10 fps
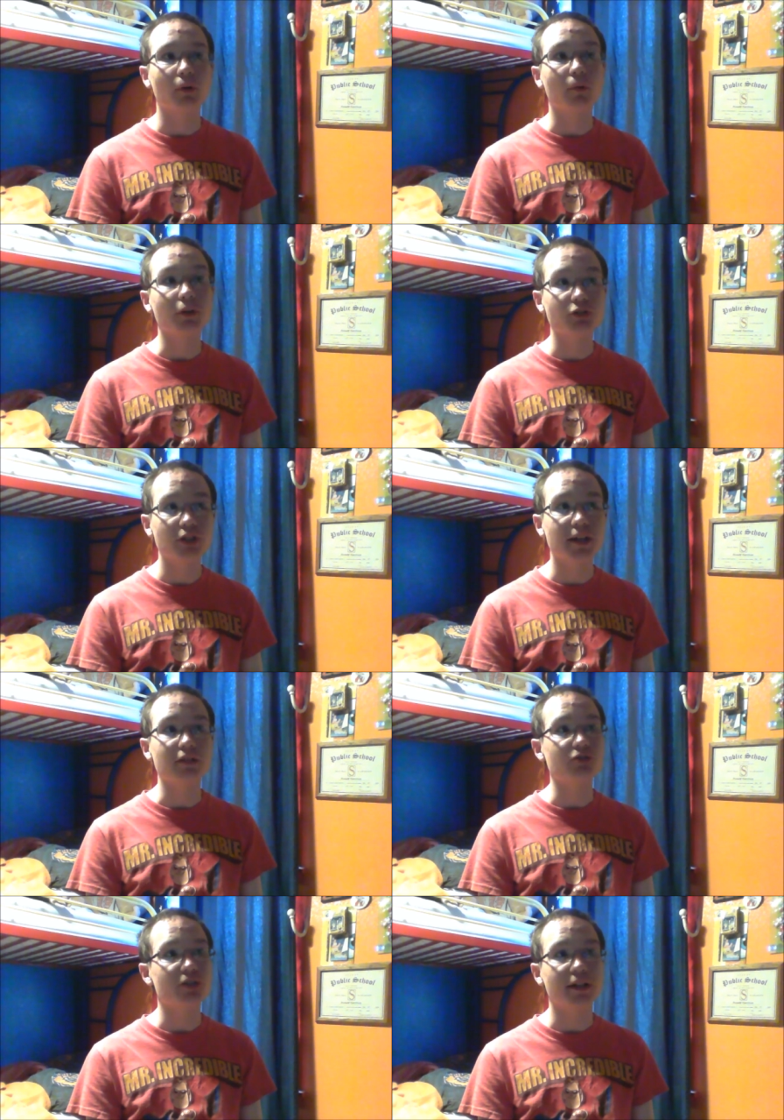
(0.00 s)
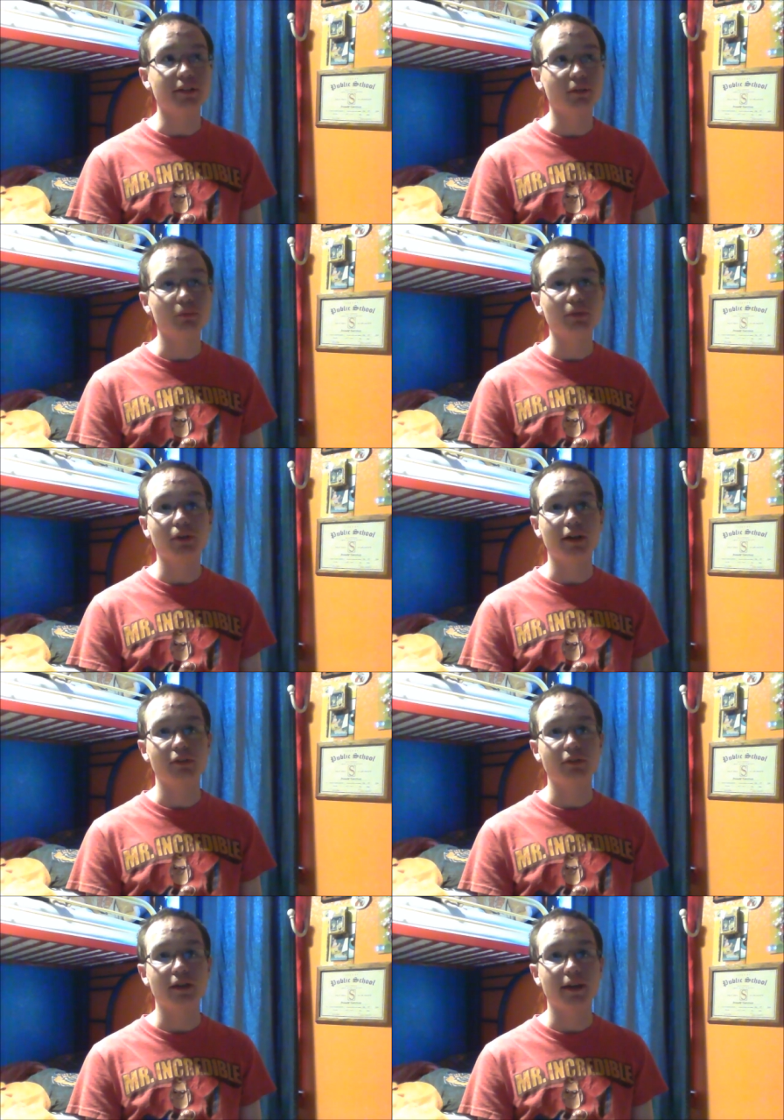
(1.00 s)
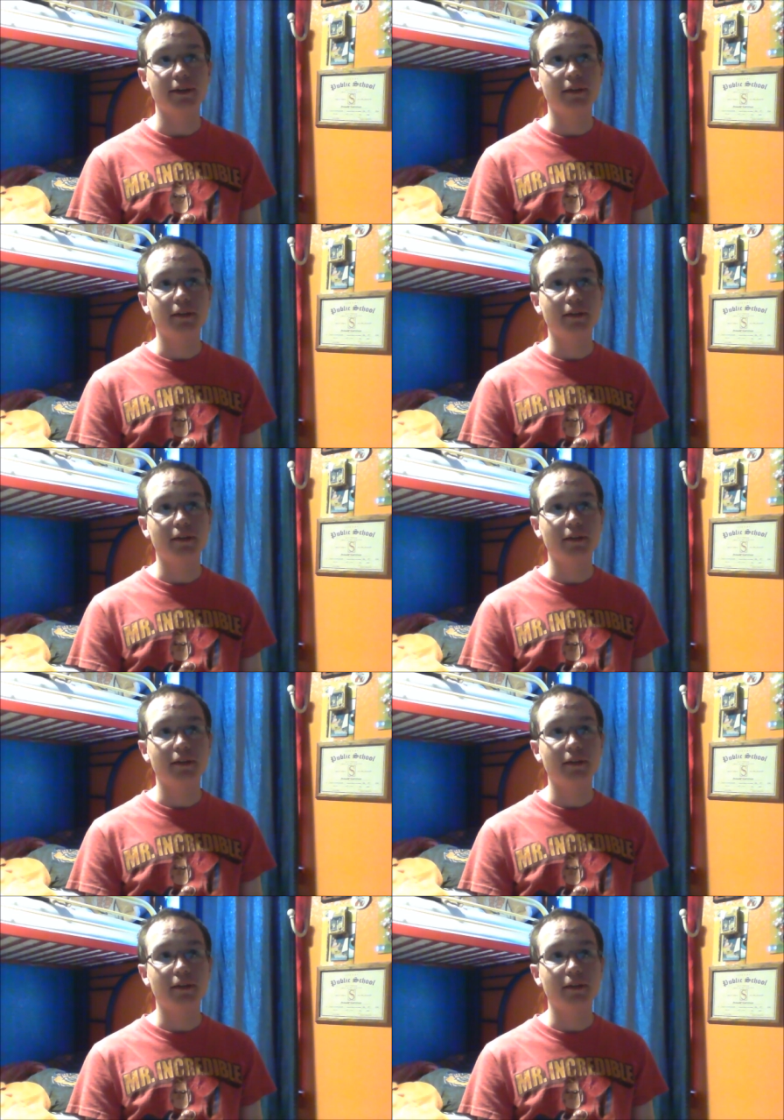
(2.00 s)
and we change, and I didn't realize that.